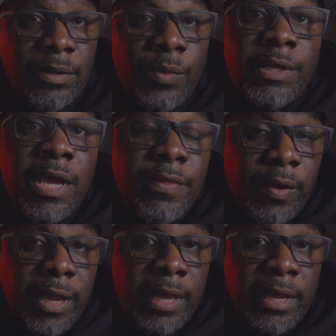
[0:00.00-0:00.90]
On the
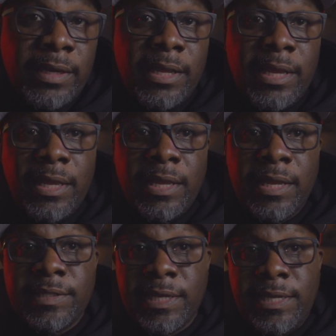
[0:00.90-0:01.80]
other hand,
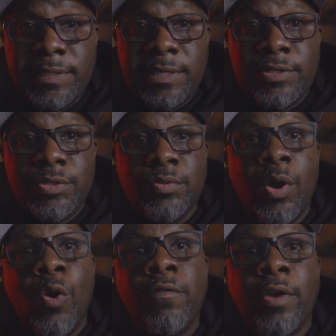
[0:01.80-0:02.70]
it's easy to
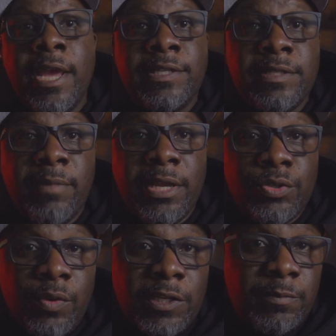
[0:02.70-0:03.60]

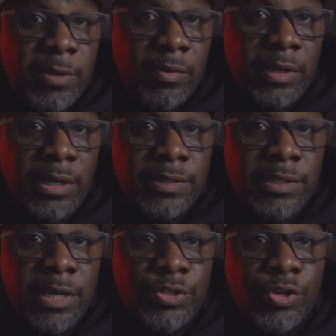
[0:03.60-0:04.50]
overestimate your experience
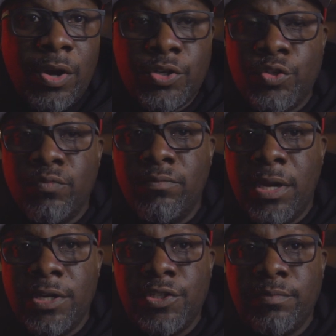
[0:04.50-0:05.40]
and charge too
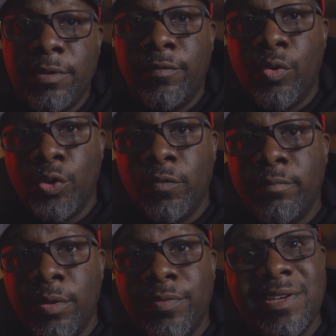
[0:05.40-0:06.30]
much before you've
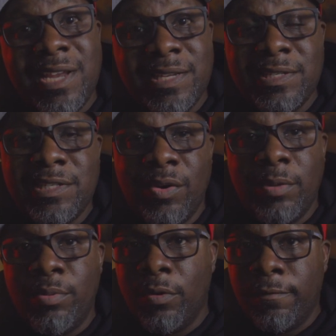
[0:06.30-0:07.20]
built the
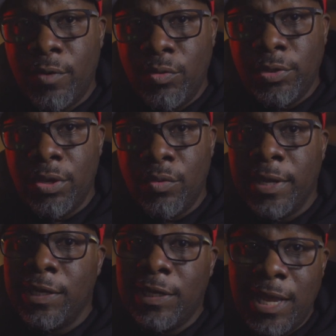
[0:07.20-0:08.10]
necessary portfolio
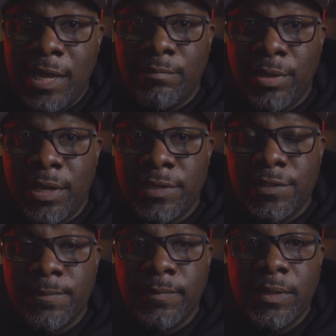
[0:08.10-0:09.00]
and client base.